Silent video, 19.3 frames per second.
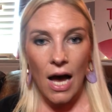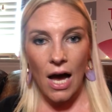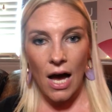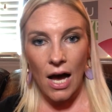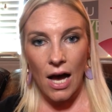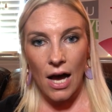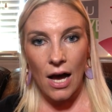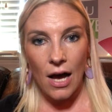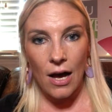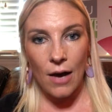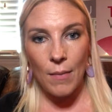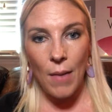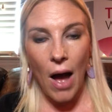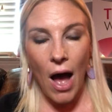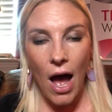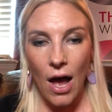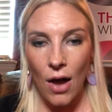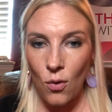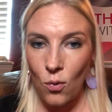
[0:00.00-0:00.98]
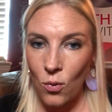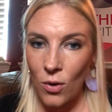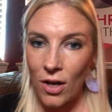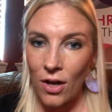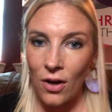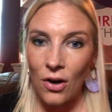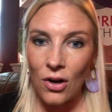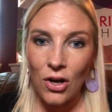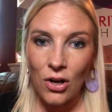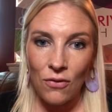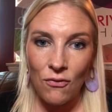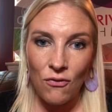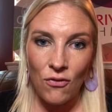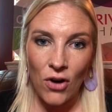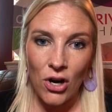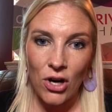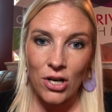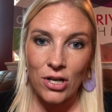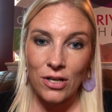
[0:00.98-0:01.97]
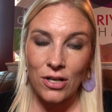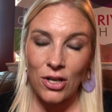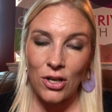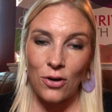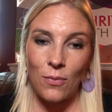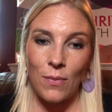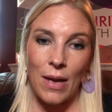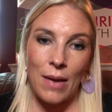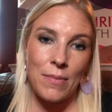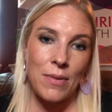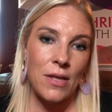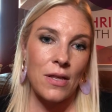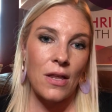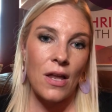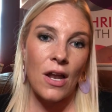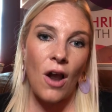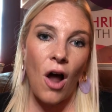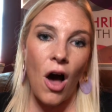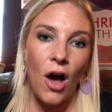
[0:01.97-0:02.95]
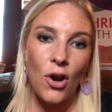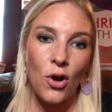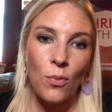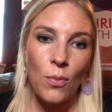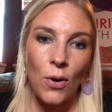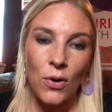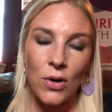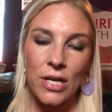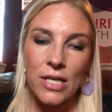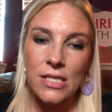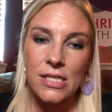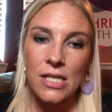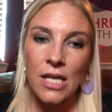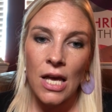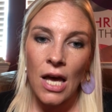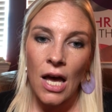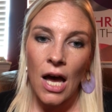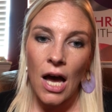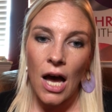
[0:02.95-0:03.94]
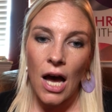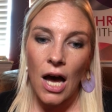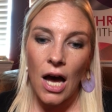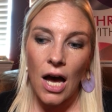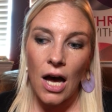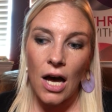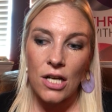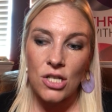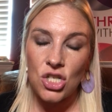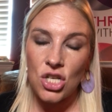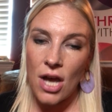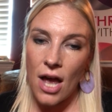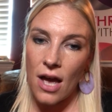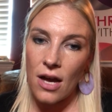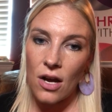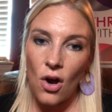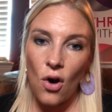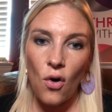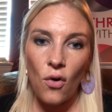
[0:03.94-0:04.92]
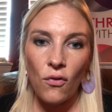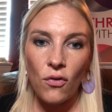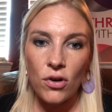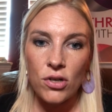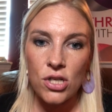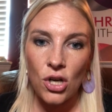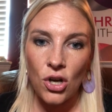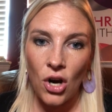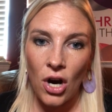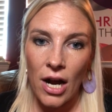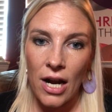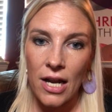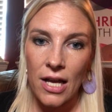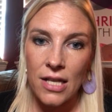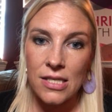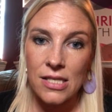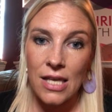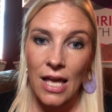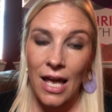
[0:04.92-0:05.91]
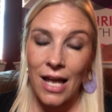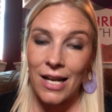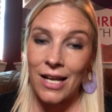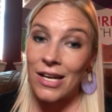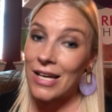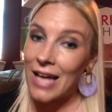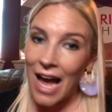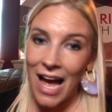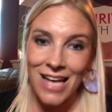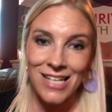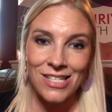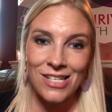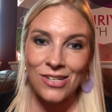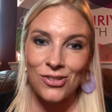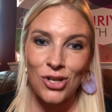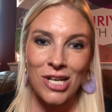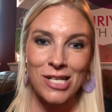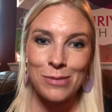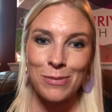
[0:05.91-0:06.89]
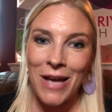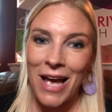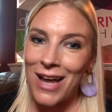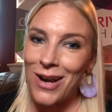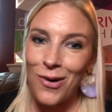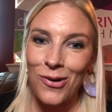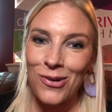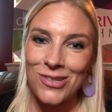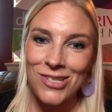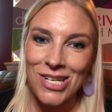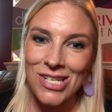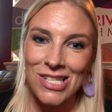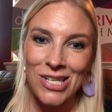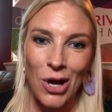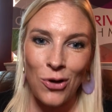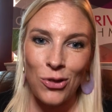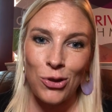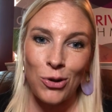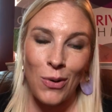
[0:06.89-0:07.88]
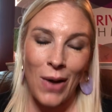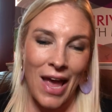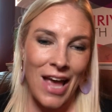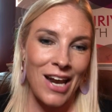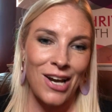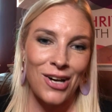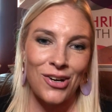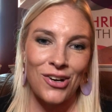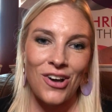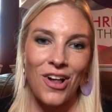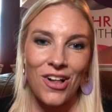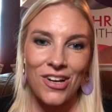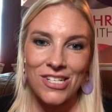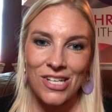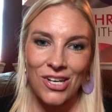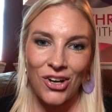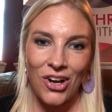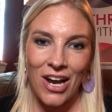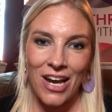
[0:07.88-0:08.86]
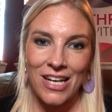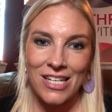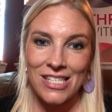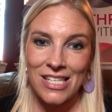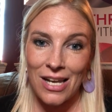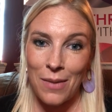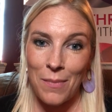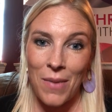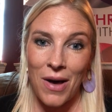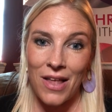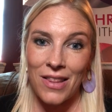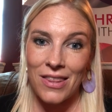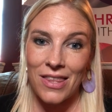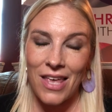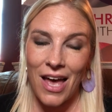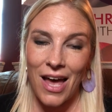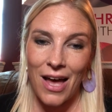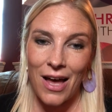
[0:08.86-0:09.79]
I will convert, you know, maybe an auto bonus check over to credits. And guys, trust me, I don't just go through $800 in credits in a month